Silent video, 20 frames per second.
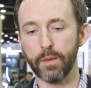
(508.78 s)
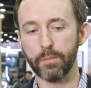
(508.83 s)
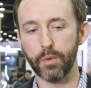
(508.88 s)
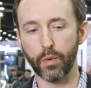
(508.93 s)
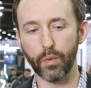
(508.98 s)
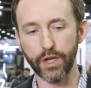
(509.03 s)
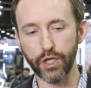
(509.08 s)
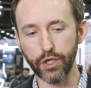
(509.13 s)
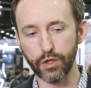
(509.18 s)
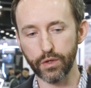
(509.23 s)
but
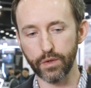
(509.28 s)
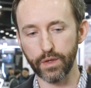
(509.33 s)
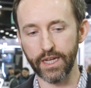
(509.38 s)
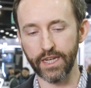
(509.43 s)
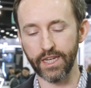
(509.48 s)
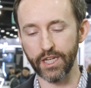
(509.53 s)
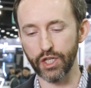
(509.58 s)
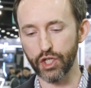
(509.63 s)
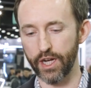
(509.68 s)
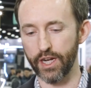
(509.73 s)
when you
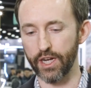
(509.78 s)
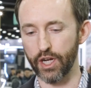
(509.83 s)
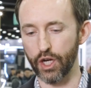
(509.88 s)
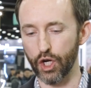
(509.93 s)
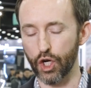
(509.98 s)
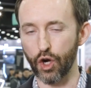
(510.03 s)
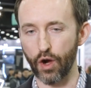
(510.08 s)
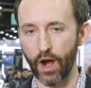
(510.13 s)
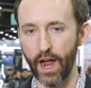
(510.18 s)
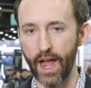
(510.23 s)
initiated a
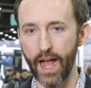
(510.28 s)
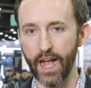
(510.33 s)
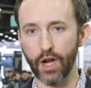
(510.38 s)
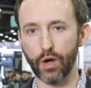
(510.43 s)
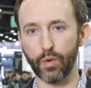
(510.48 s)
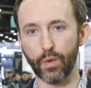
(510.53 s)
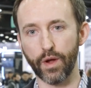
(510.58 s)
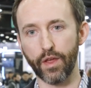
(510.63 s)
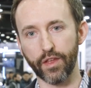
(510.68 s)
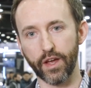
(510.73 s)
crack
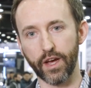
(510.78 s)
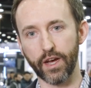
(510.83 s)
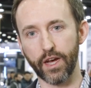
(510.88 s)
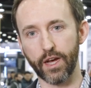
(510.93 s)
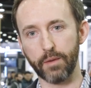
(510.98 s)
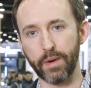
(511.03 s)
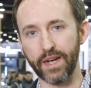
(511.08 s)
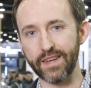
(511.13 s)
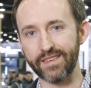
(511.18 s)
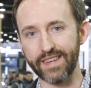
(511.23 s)
with
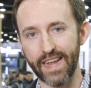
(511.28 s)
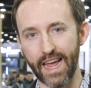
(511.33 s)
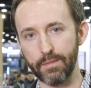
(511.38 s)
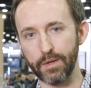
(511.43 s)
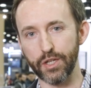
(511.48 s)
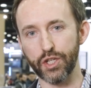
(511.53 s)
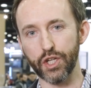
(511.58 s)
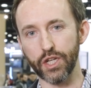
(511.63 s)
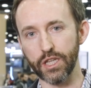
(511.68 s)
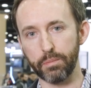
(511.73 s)
by
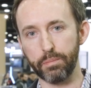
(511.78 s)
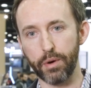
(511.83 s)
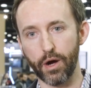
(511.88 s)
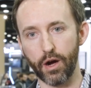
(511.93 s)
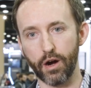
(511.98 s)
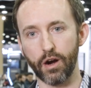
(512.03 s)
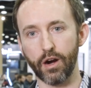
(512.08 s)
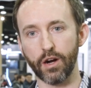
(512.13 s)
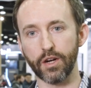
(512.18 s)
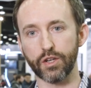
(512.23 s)
damaging the
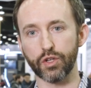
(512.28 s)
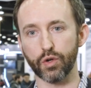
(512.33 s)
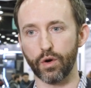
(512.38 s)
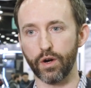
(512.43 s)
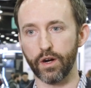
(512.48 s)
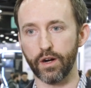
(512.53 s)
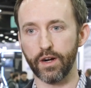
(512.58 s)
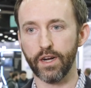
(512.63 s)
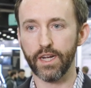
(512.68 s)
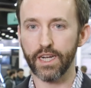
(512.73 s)
part
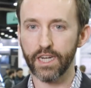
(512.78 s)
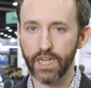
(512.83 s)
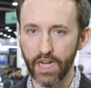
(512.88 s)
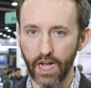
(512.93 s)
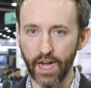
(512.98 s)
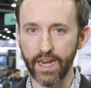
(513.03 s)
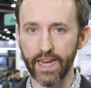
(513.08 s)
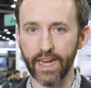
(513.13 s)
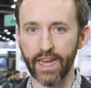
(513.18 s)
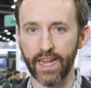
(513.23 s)
or
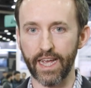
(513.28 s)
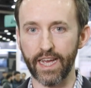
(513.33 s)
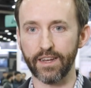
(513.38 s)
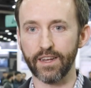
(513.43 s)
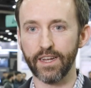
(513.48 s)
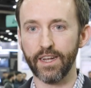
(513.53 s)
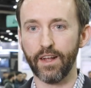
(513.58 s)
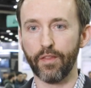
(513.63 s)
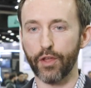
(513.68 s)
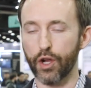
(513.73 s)
cutting it,
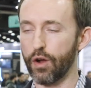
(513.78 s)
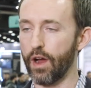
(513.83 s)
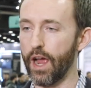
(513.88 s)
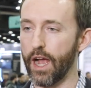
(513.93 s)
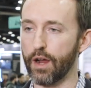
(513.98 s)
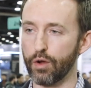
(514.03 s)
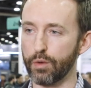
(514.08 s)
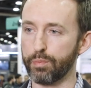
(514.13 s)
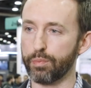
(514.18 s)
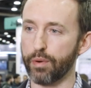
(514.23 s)
the
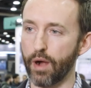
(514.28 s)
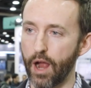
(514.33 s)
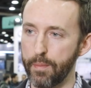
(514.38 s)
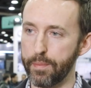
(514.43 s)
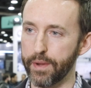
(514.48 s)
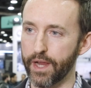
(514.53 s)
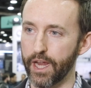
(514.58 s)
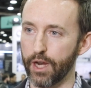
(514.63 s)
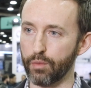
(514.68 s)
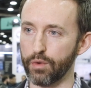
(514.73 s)
crack would
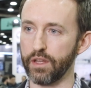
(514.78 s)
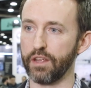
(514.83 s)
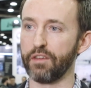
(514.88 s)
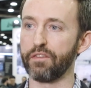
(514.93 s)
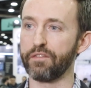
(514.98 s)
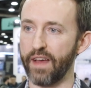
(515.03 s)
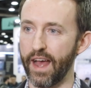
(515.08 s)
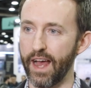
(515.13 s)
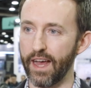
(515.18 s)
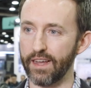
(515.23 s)
propagate really
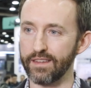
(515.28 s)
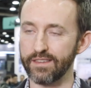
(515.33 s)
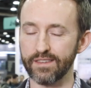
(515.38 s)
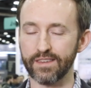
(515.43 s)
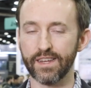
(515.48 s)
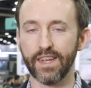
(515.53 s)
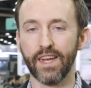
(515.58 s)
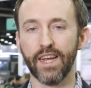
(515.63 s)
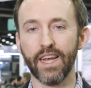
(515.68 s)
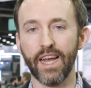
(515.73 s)

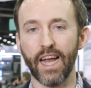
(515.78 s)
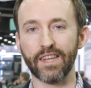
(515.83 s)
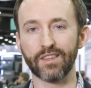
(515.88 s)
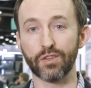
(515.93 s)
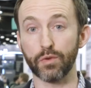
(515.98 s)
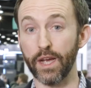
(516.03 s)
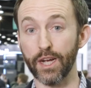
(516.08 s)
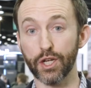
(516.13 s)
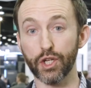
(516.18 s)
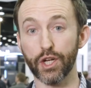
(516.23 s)
fast. And
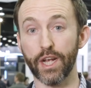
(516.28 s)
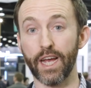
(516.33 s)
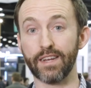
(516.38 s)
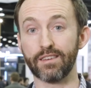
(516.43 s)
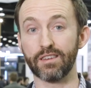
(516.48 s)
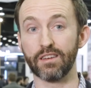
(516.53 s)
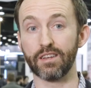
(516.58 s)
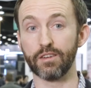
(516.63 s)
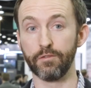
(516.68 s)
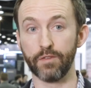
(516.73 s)
so we actually had
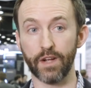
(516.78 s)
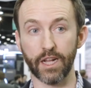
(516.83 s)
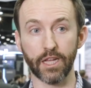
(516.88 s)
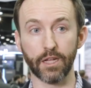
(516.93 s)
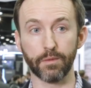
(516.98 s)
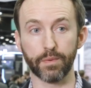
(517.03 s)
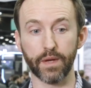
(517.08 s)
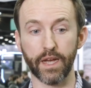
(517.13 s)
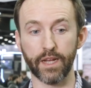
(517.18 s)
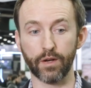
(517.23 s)
to
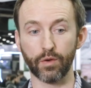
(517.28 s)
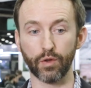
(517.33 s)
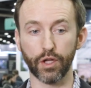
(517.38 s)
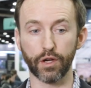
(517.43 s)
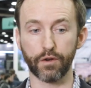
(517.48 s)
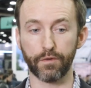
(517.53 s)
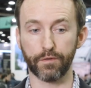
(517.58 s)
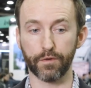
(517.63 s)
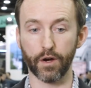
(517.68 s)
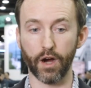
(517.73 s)
develop and
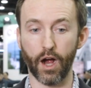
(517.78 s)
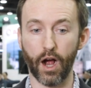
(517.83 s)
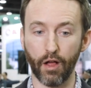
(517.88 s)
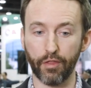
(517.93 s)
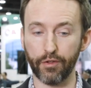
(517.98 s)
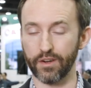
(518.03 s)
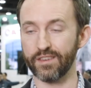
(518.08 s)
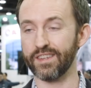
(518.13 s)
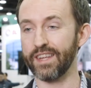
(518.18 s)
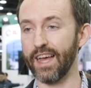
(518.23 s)
look for
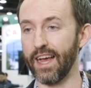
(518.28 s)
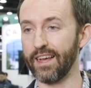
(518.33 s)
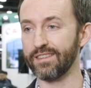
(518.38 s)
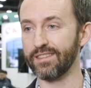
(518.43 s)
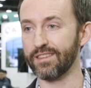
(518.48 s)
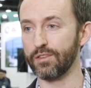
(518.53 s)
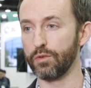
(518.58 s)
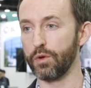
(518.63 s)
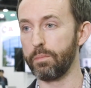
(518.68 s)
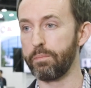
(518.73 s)
other tests
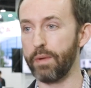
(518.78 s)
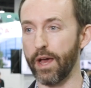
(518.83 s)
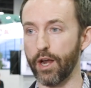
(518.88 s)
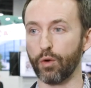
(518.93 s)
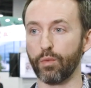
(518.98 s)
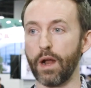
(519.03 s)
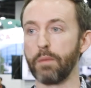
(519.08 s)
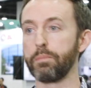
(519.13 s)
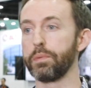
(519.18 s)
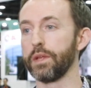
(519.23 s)
that would better
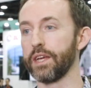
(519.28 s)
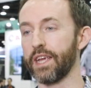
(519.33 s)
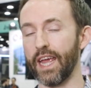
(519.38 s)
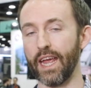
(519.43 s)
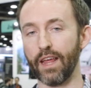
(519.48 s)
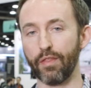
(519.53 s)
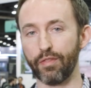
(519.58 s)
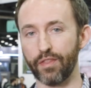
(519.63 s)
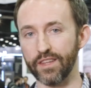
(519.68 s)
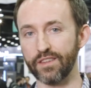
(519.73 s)

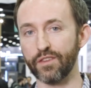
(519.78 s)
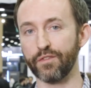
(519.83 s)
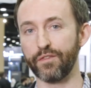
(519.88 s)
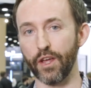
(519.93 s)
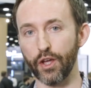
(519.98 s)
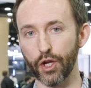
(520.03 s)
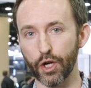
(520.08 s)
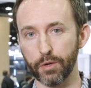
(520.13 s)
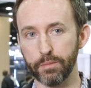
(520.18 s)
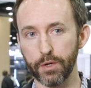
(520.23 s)
replicate this
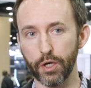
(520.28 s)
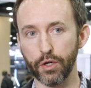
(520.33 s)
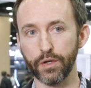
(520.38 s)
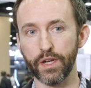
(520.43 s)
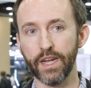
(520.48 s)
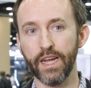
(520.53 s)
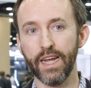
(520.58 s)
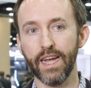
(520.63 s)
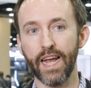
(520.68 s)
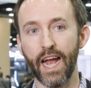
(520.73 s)
failure mode.
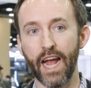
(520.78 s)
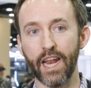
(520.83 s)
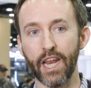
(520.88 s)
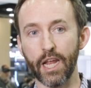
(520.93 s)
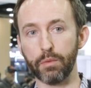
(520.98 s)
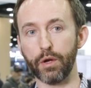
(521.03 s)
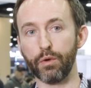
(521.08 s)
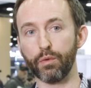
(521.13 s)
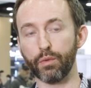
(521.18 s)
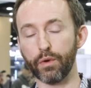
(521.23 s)
And
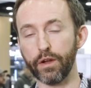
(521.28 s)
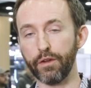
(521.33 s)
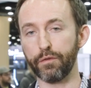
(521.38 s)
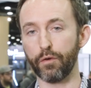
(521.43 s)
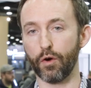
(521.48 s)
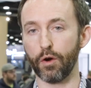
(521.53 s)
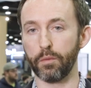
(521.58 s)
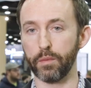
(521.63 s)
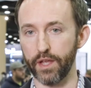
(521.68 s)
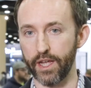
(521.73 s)
then we
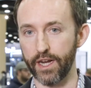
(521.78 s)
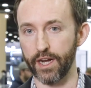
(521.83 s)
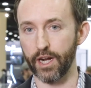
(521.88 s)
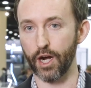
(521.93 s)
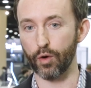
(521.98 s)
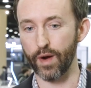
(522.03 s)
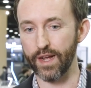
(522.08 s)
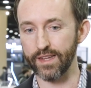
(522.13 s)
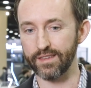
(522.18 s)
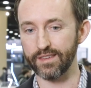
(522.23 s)
reformulated
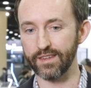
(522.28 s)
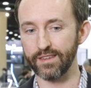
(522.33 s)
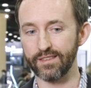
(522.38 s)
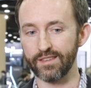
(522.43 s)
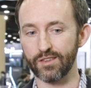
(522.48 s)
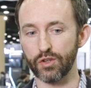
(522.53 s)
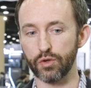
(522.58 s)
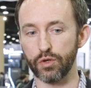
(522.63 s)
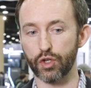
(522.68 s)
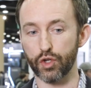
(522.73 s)
our
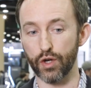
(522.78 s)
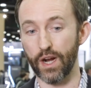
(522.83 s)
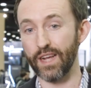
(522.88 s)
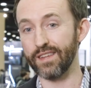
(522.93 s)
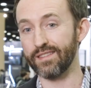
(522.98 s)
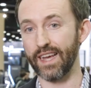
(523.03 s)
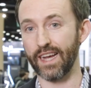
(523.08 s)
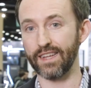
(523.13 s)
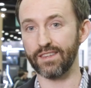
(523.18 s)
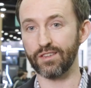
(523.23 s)
resins to address
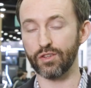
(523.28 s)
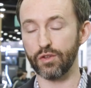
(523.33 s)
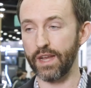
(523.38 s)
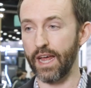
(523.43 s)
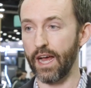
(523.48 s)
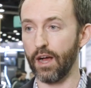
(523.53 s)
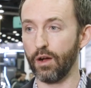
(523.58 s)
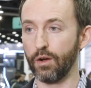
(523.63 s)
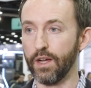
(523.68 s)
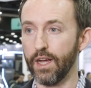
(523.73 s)
that. So
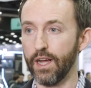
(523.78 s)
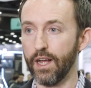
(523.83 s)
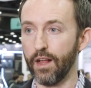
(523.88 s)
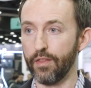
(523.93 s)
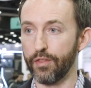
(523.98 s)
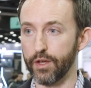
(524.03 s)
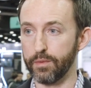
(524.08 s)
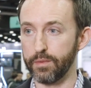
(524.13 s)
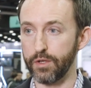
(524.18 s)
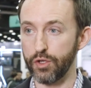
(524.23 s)
now
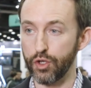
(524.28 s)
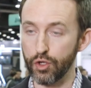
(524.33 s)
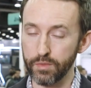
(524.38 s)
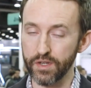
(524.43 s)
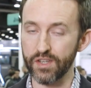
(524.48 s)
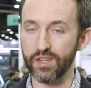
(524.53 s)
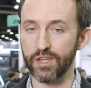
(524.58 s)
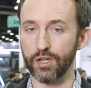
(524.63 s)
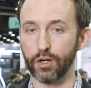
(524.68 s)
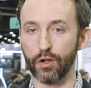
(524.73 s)
the new
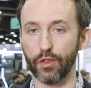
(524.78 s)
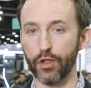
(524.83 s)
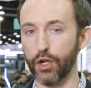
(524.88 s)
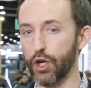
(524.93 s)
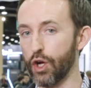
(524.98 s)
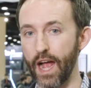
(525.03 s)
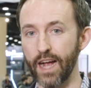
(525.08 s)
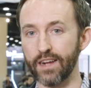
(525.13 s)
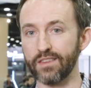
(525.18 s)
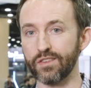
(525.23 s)
material, the
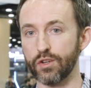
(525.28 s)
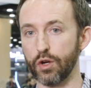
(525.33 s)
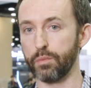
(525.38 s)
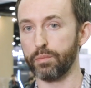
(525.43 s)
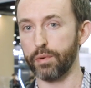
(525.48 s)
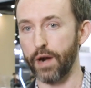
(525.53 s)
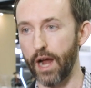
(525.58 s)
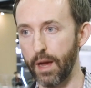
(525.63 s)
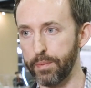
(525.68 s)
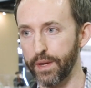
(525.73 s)
cracks don't
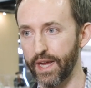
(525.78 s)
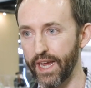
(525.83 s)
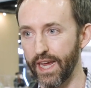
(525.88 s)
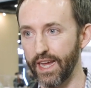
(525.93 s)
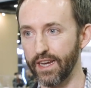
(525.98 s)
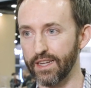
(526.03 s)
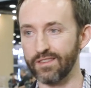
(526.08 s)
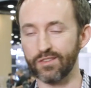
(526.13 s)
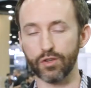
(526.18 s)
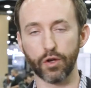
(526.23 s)

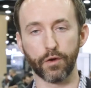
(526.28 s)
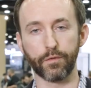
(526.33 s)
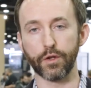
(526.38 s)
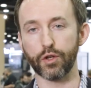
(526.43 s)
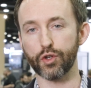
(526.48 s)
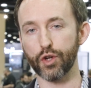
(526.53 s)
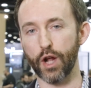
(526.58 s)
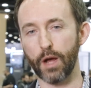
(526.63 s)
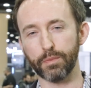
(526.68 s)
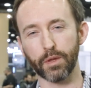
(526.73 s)
propagate. And so if you
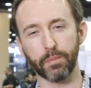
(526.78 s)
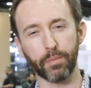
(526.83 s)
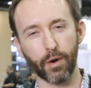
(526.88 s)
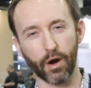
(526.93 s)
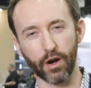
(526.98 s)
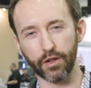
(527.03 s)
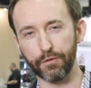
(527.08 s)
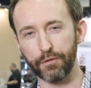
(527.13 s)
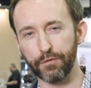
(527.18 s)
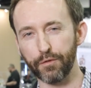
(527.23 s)
drop the
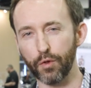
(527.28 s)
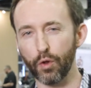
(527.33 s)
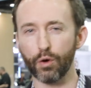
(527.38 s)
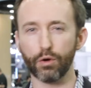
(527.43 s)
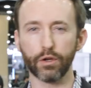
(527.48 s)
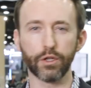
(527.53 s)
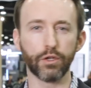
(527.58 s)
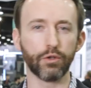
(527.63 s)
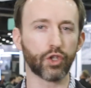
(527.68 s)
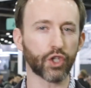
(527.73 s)
part on the
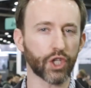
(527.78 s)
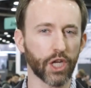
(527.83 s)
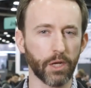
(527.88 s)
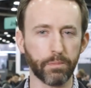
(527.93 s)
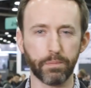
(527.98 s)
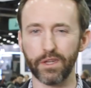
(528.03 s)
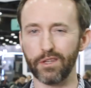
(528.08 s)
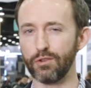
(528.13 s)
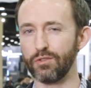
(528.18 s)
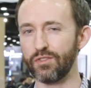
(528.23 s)
floor, you
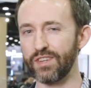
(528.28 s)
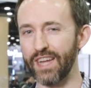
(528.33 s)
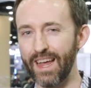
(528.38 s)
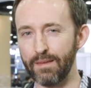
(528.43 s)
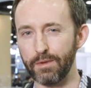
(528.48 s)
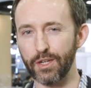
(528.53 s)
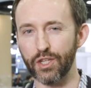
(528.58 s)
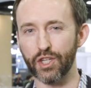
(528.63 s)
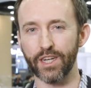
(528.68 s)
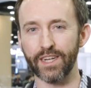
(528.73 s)
chip it, you
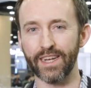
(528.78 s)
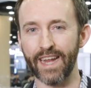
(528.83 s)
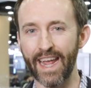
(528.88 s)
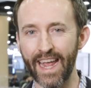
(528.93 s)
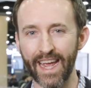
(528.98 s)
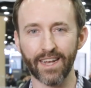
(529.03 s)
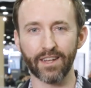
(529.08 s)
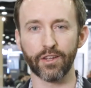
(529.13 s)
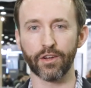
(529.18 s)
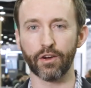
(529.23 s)
damage it in
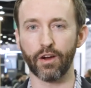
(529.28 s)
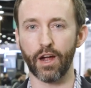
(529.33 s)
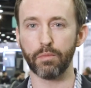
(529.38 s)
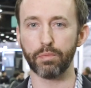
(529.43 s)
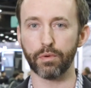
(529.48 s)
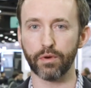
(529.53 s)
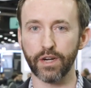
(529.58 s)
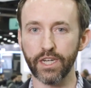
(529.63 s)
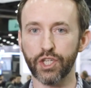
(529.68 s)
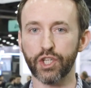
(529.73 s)
handling or
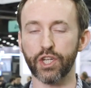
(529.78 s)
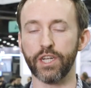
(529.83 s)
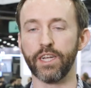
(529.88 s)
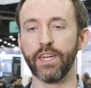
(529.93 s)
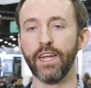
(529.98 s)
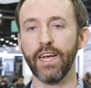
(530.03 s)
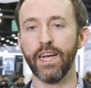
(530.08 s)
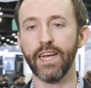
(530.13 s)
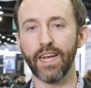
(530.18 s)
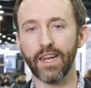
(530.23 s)
operation,
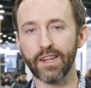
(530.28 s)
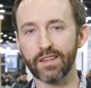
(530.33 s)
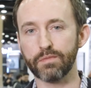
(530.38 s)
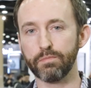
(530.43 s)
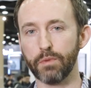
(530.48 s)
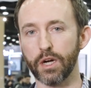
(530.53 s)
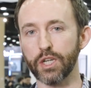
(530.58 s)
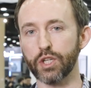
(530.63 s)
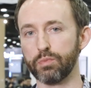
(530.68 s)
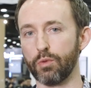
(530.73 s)
it's
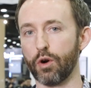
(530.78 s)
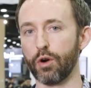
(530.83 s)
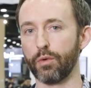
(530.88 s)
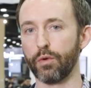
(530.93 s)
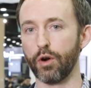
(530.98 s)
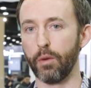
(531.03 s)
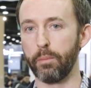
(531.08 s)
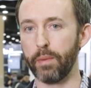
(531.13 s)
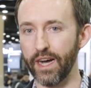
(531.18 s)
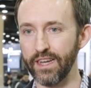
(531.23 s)
much more
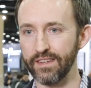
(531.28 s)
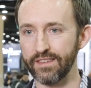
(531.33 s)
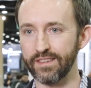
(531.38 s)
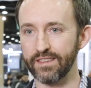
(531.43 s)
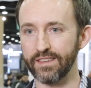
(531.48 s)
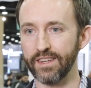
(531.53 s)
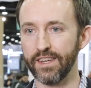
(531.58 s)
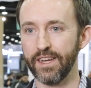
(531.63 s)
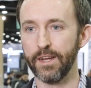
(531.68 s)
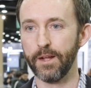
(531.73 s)

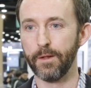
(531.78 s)
robust.